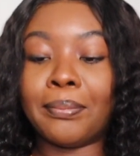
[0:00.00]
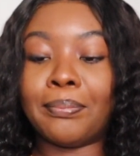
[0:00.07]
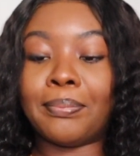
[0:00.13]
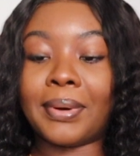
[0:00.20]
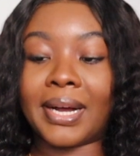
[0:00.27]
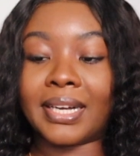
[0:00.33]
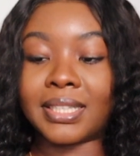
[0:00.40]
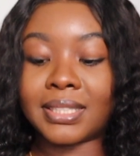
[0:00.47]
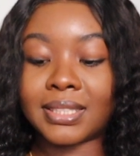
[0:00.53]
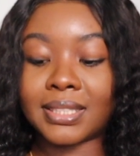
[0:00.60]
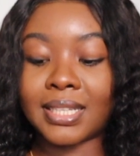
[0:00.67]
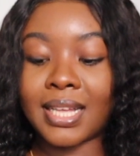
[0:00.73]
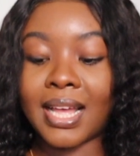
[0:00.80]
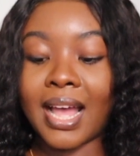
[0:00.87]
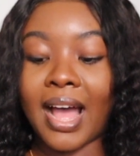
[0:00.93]
But
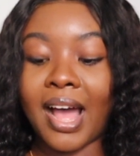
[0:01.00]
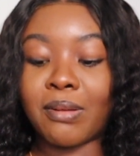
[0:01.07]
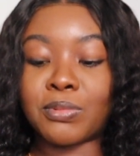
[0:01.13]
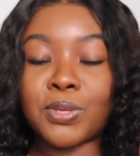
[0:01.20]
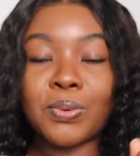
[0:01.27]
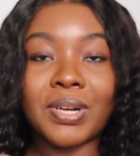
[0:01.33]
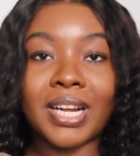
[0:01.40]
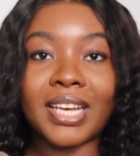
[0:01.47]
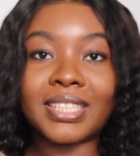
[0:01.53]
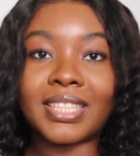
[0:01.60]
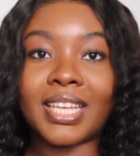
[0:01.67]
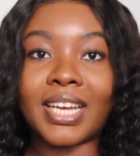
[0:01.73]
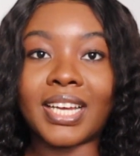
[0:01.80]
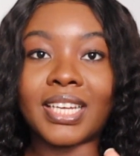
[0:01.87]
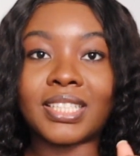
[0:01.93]
I'm so glad
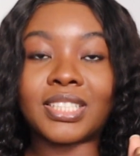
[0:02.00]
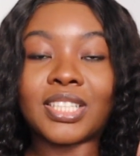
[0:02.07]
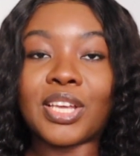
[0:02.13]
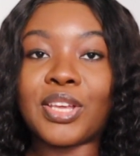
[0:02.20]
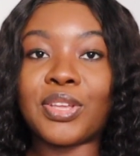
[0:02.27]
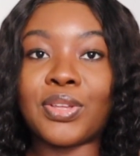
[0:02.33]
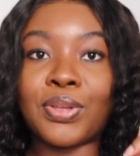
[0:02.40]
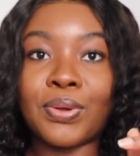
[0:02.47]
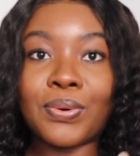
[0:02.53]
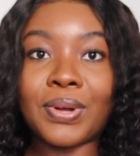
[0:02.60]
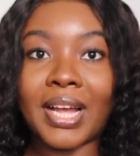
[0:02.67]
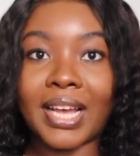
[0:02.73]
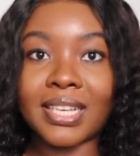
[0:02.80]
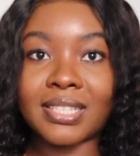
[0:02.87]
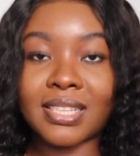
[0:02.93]
that you
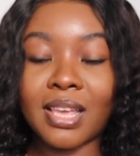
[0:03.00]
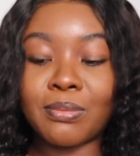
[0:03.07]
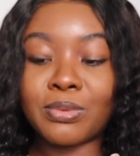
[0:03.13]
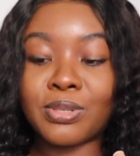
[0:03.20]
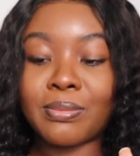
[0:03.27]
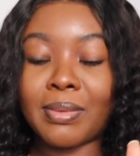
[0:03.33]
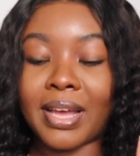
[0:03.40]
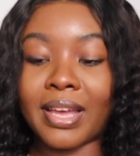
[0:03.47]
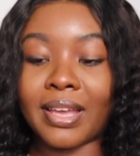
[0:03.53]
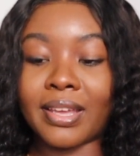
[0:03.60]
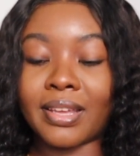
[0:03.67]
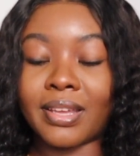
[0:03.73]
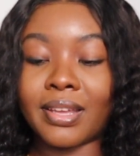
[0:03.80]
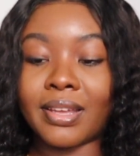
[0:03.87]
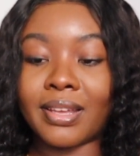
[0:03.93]
guys came to
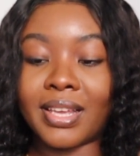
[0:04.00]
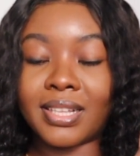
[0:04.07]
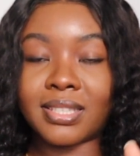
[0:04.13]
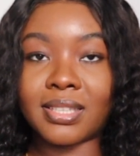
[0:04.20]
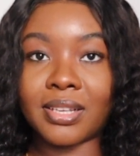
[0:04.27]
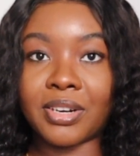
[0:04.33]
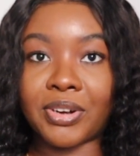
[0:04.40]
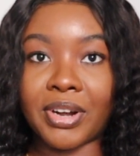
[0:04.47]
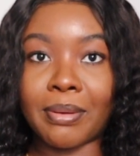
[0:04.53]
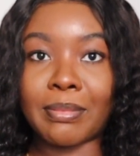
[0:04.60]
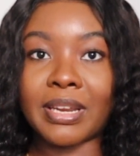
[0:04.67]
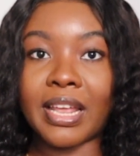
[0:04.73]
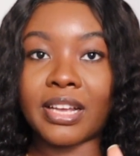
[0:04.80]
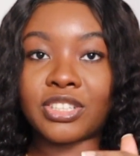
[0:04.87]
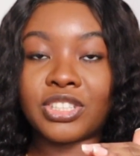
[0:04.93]
my Instagram
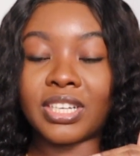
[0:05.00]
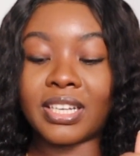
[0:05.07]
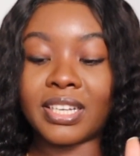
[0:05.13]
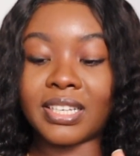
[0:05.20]
and actually